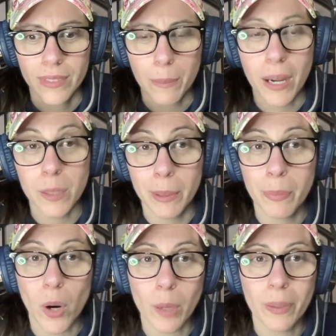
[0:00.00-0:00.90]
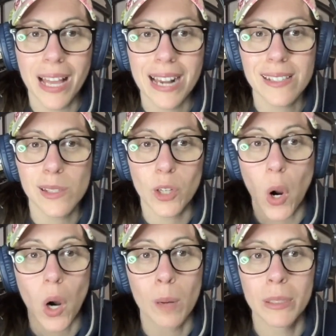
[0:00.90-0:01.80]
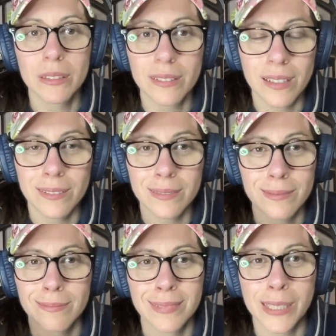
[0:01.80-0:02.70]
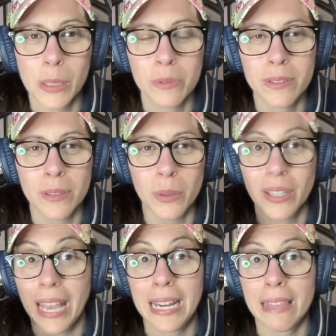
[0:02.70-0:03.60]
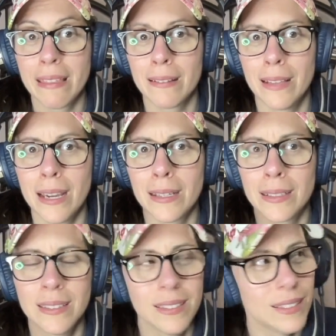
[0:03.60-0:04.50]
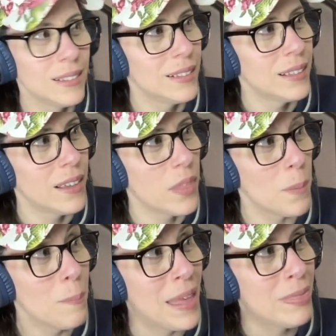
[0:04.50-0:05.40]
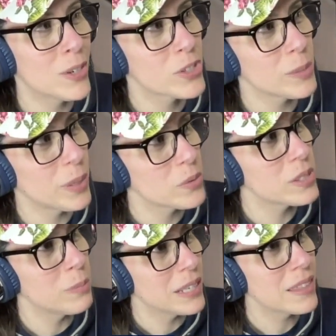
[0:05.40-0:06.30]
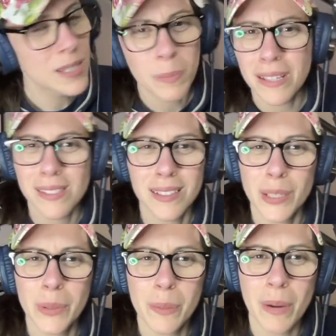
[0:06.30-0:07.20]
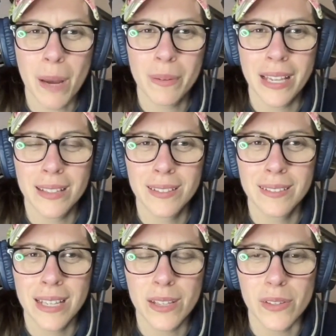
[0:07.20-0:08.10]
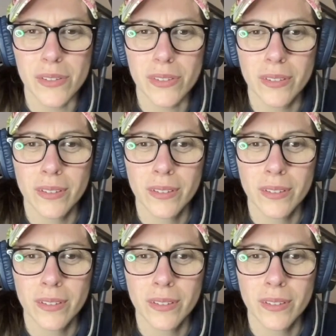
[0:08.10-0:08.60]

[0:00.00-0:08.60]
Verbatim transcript: Monument Park plaques look horrible and, you know, don't look anything like the men they're supposed to be. That's basically what a bobblehead is.